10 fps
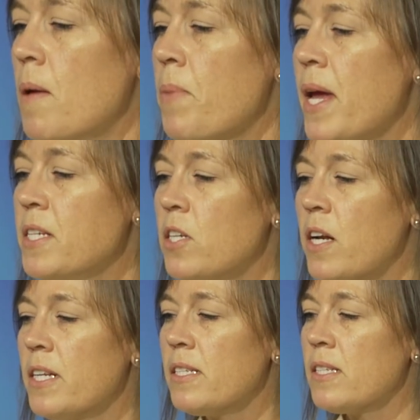Painted
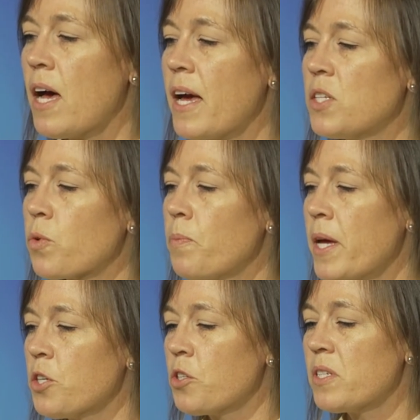on its sides were
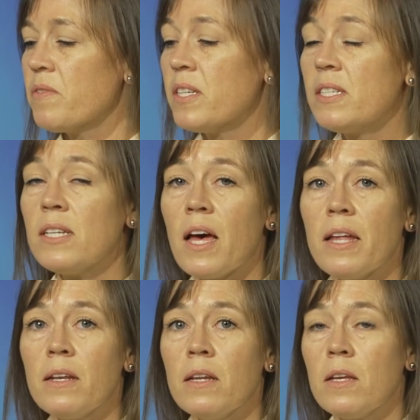pictures of the
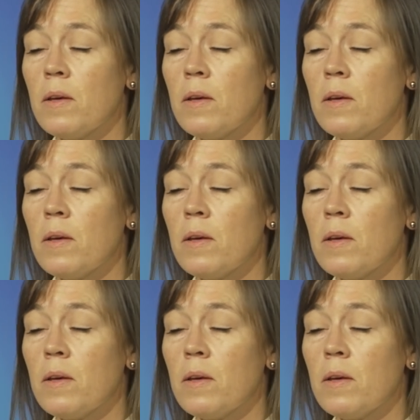sun,